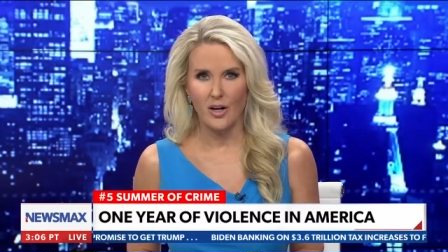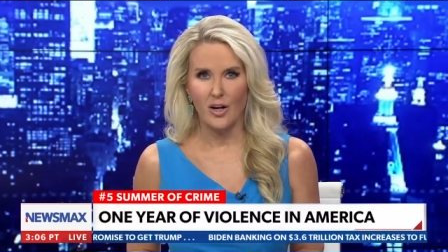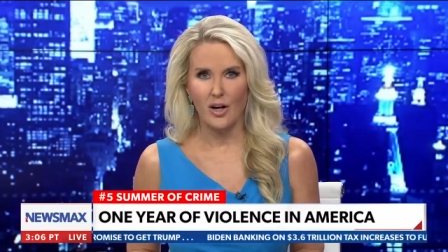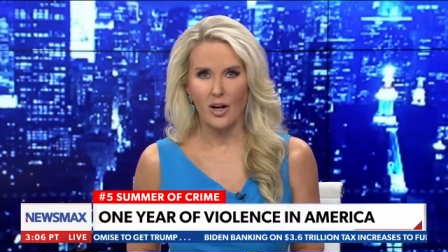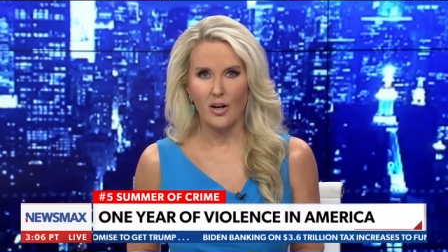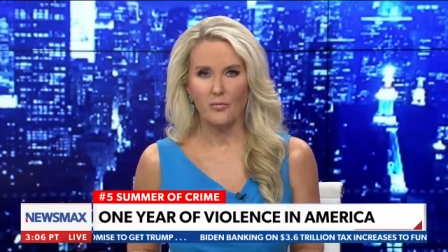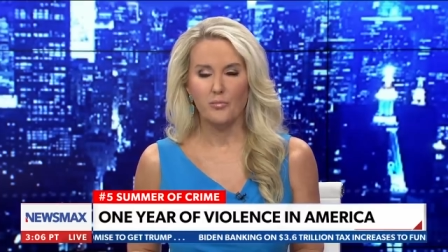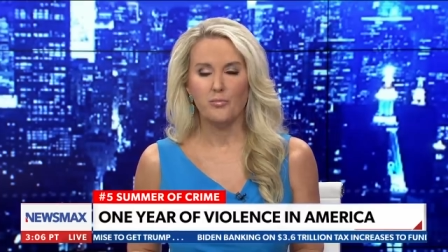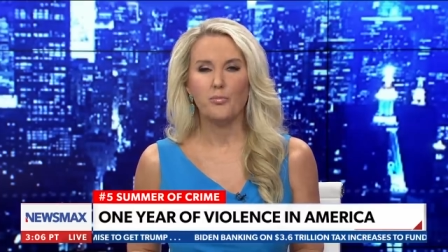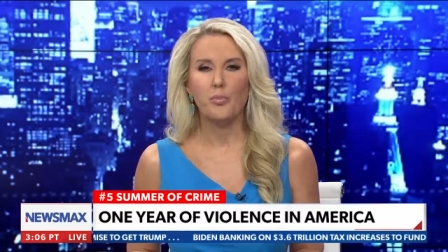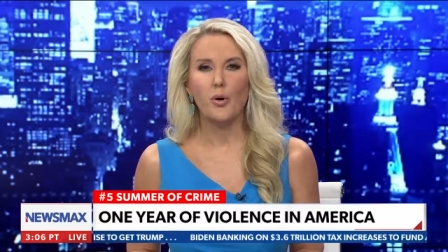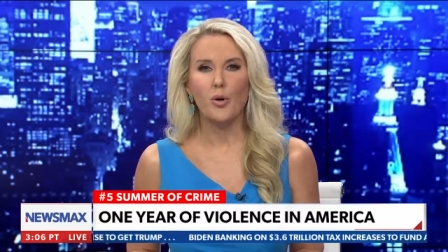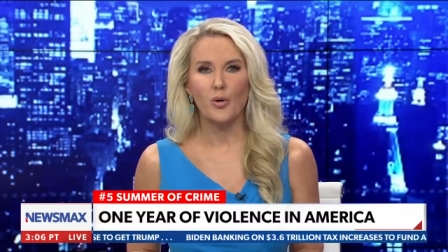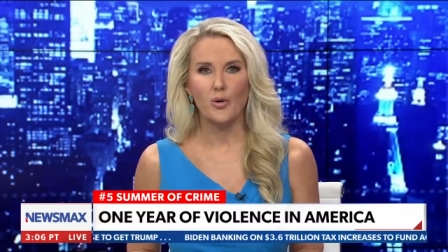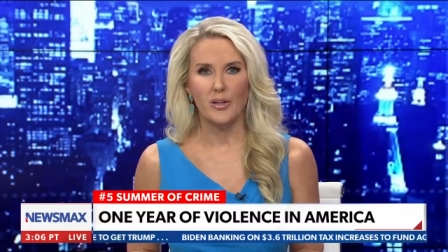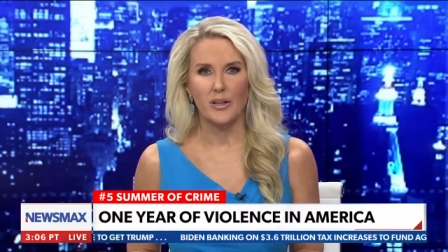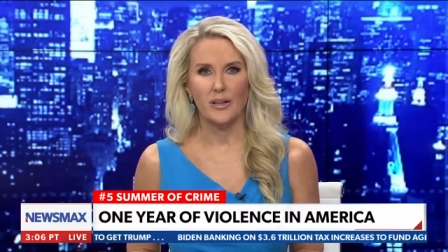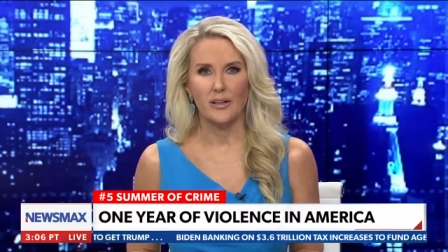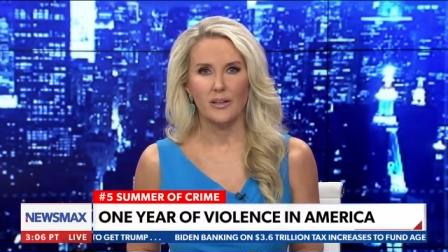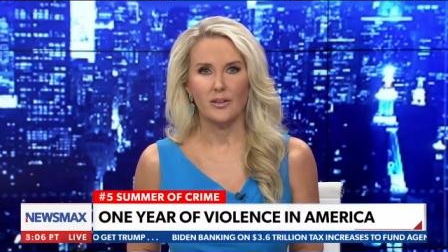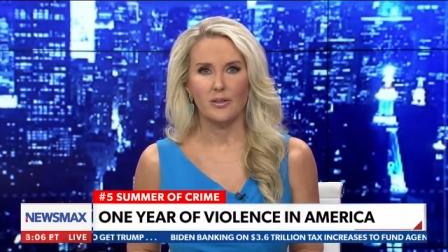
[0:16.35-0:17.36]
of
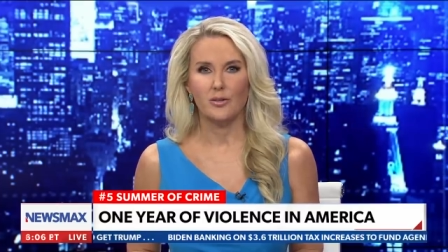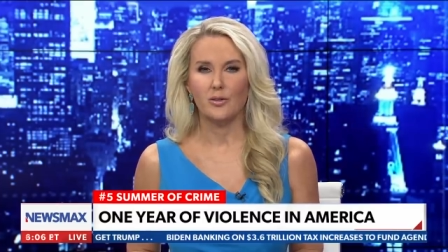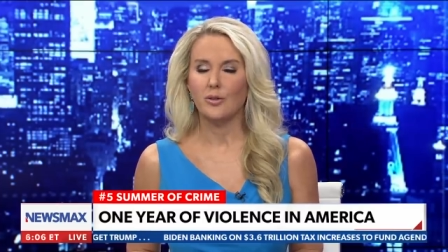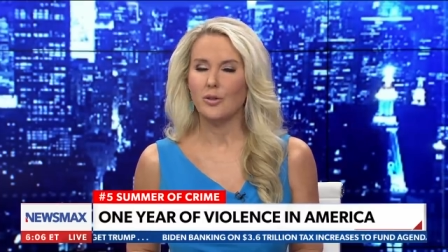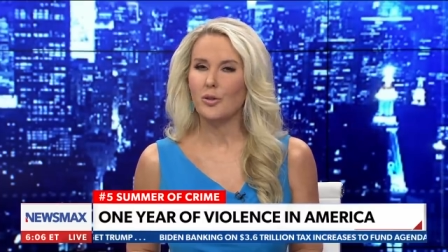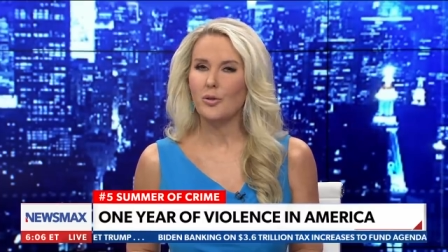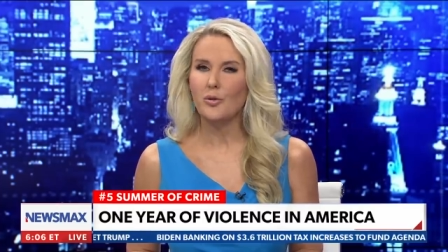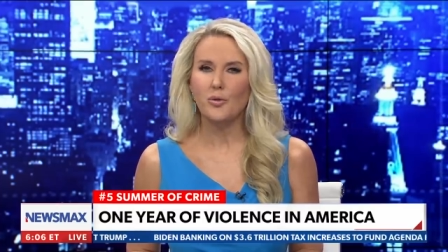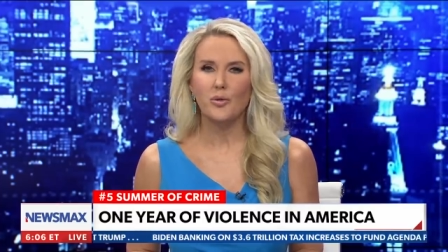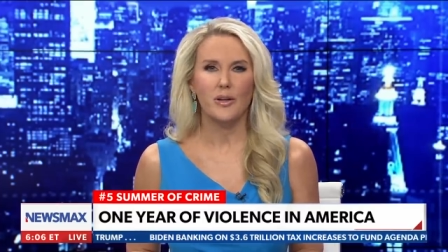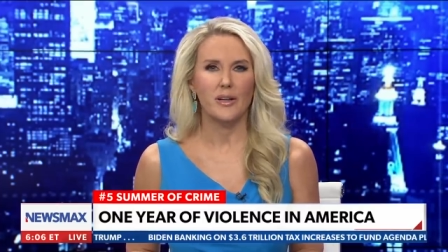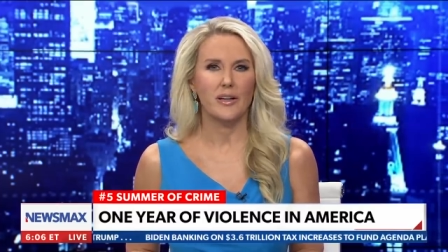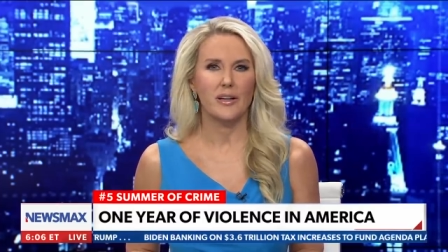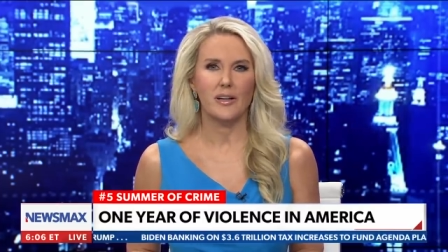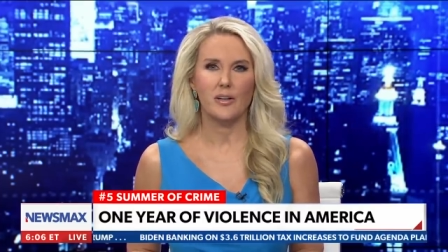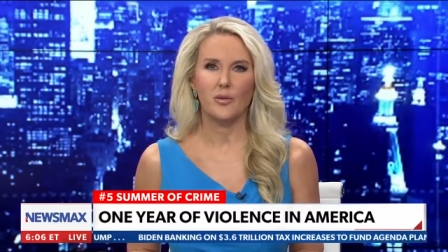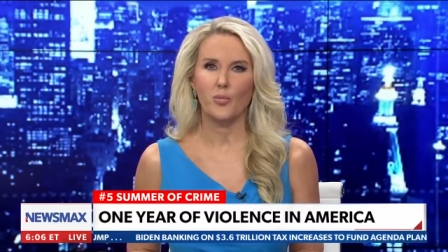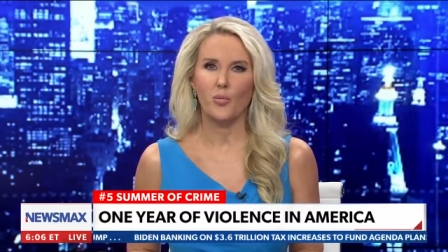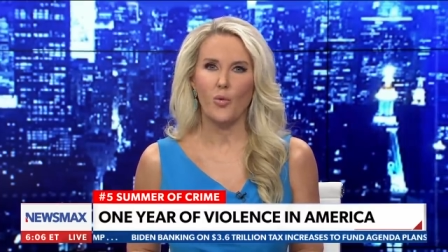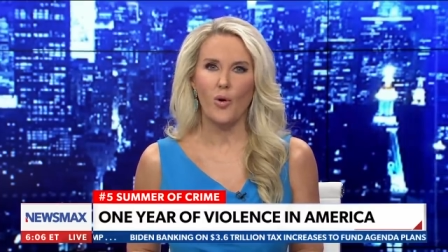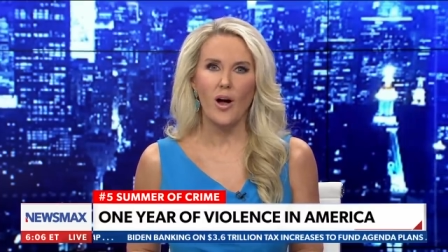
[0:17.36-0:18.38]
burning, looting,
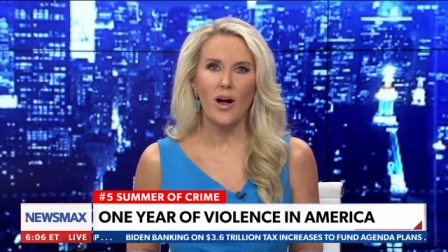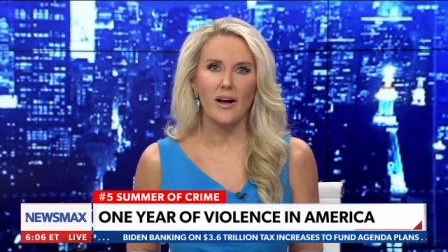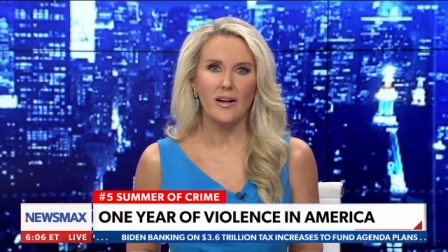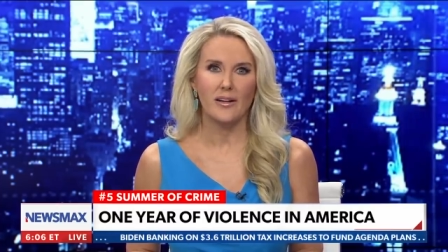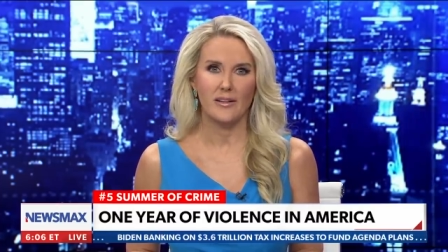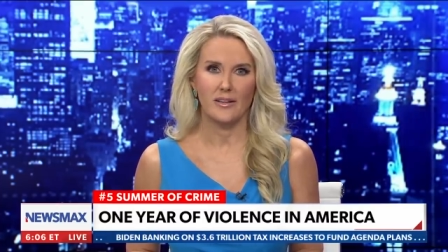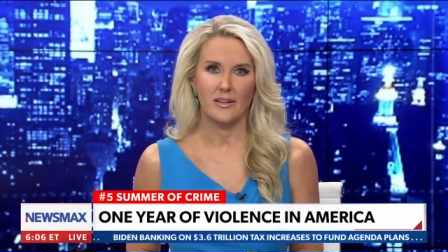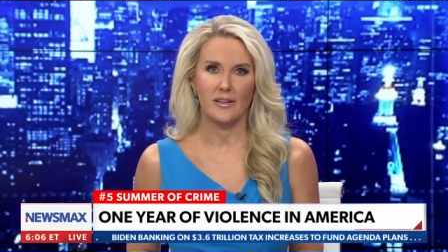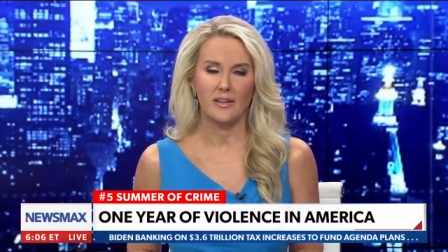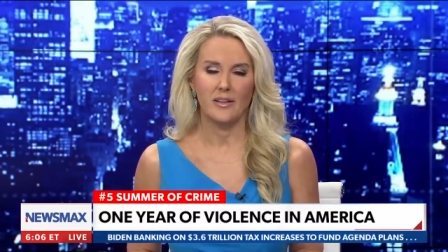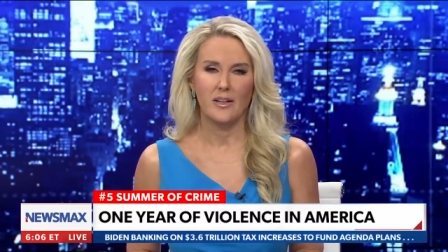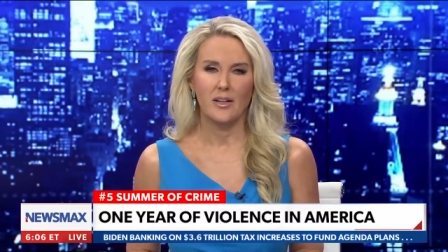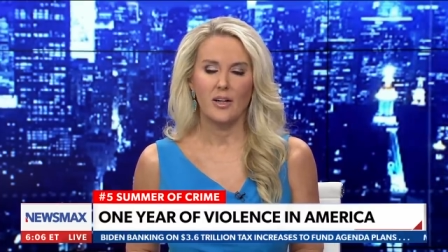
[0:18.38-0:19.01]
and rioting.